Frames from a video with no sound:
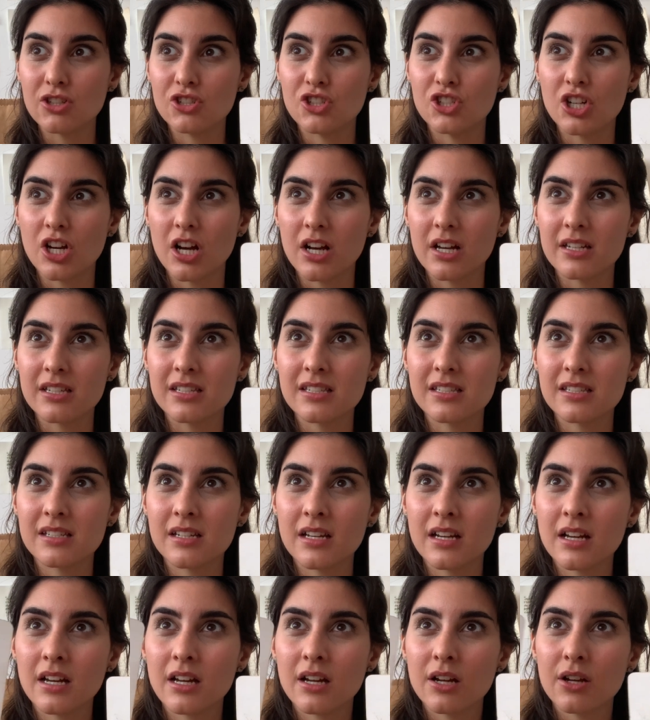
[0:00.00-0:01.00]
just
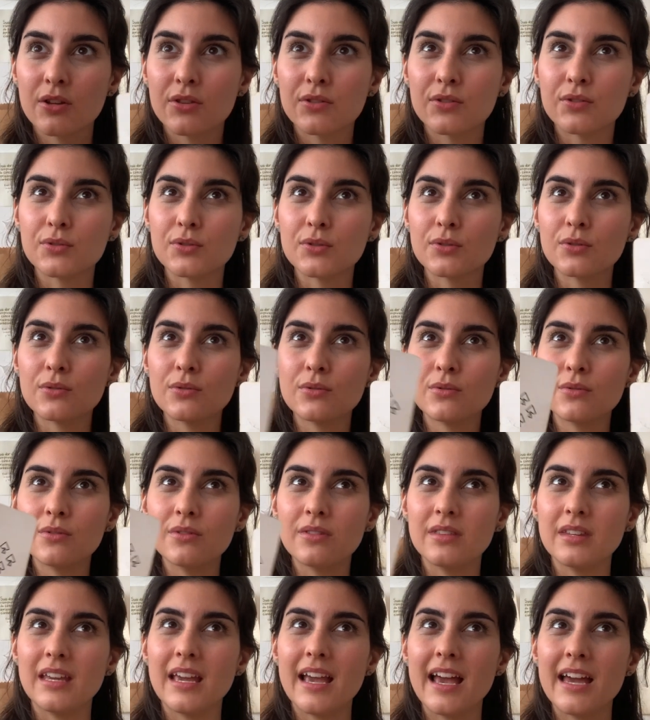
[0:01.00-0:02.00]
through
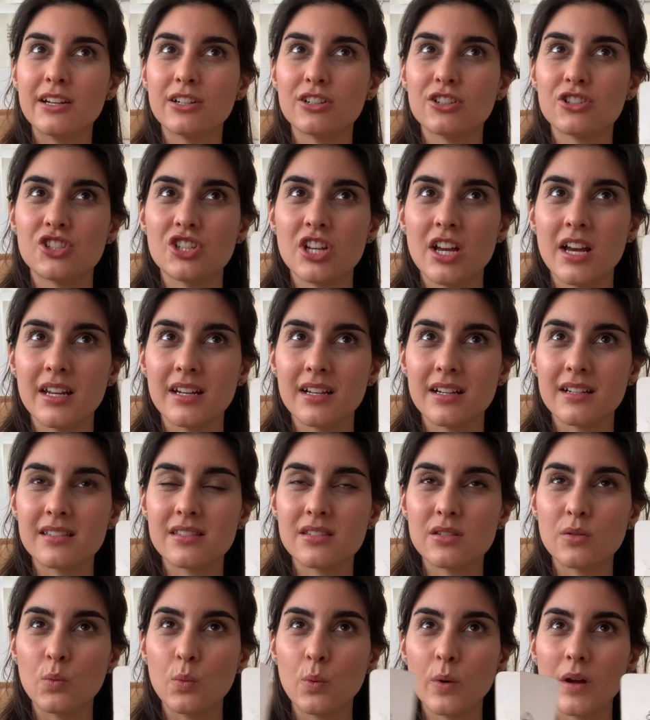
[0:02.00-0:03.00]
the energetics
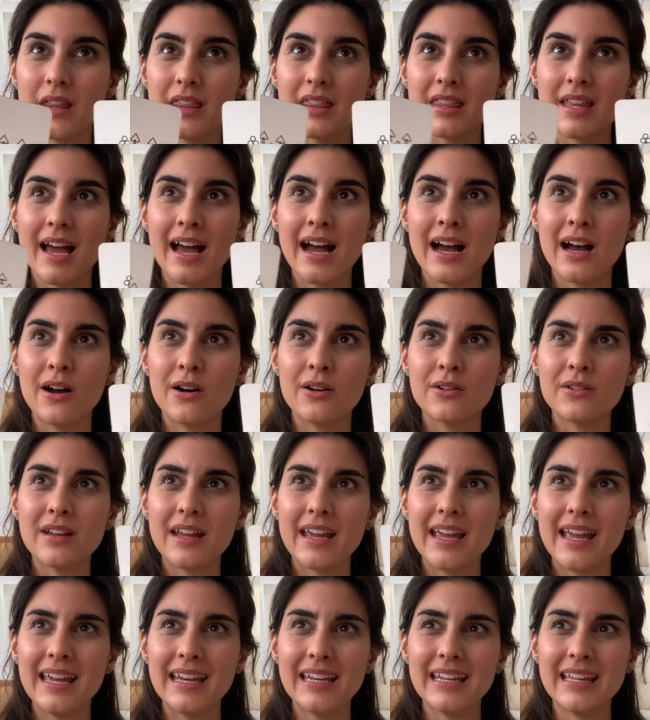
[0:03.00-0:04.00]
without
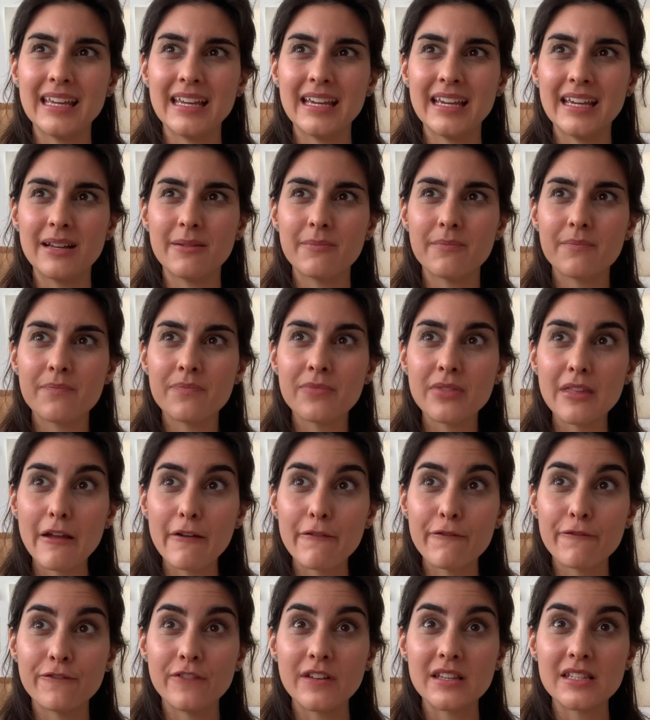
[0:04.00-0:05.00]
any
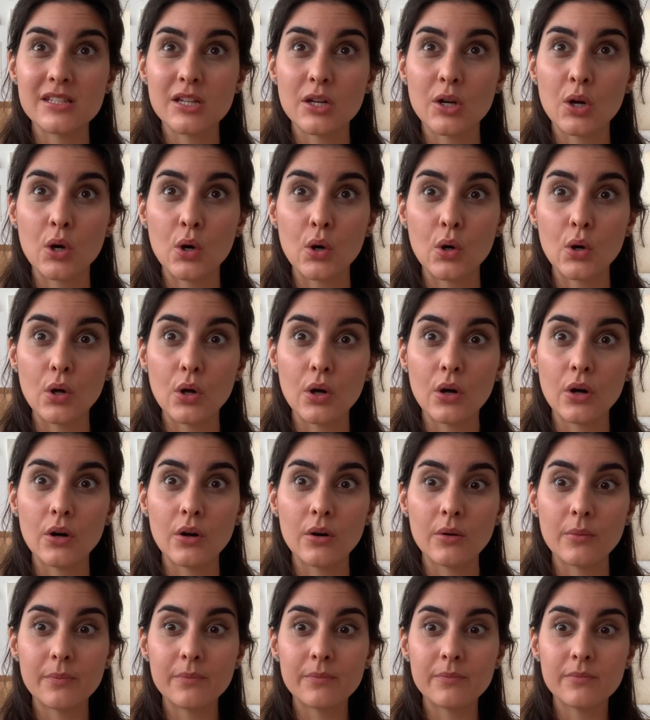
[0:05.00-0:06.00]

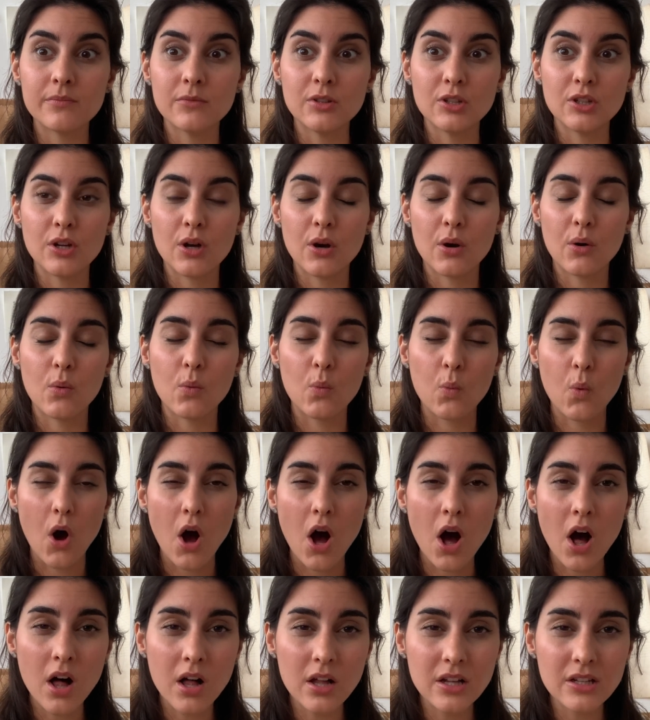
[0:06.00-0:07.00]
physical,
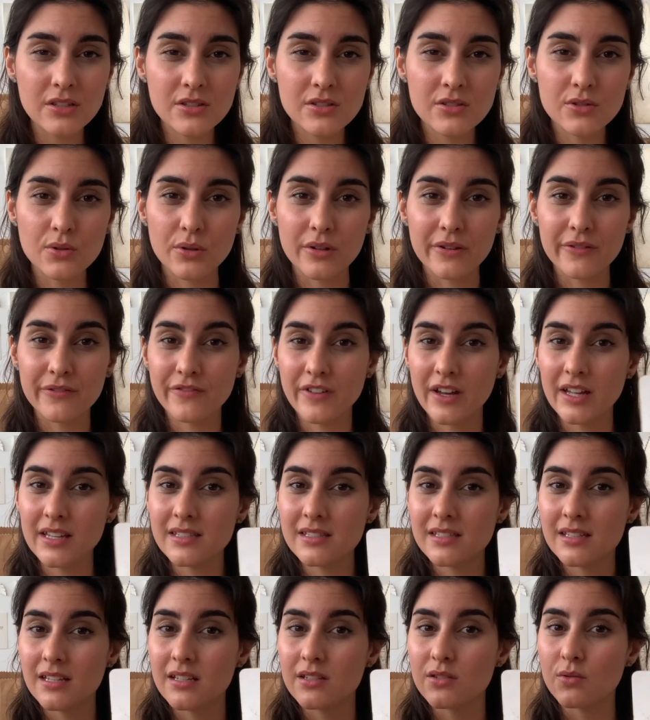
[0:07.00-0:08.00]
walls or
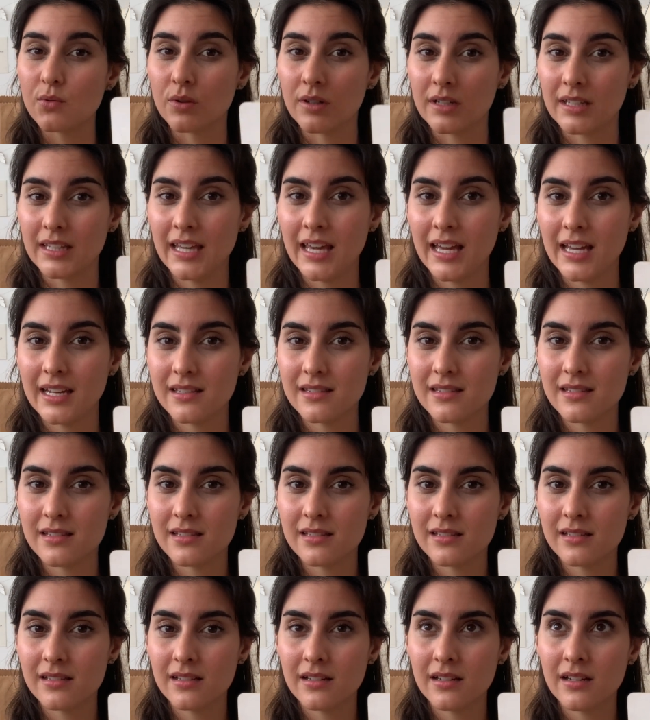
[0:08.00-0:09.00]
fences or gates.
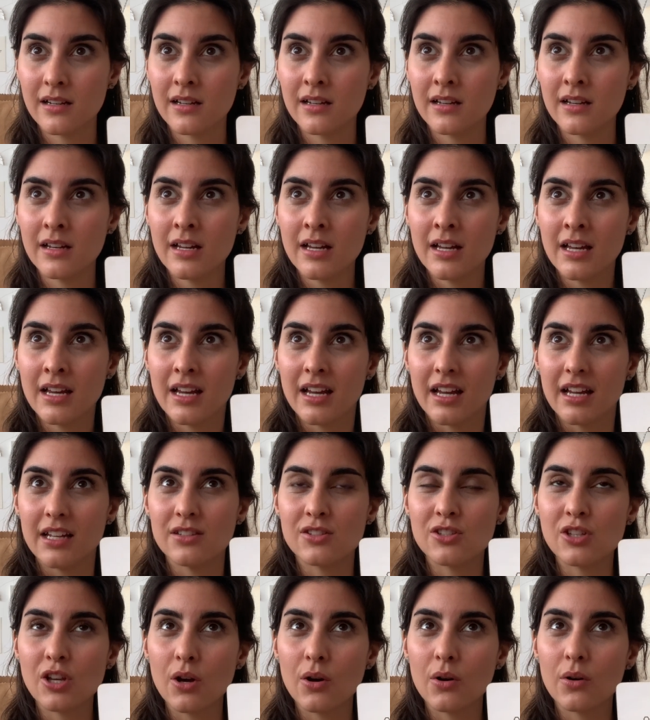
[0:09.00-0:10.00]
And
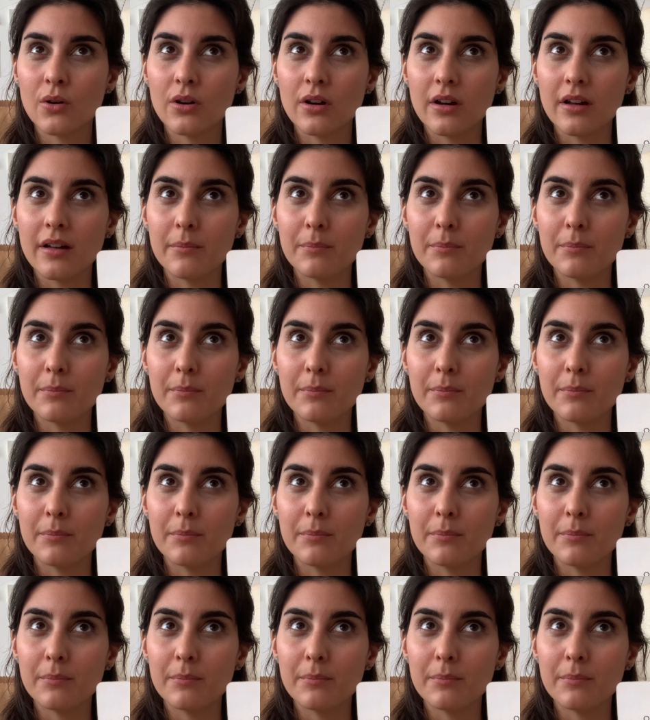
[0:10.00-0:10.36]
so,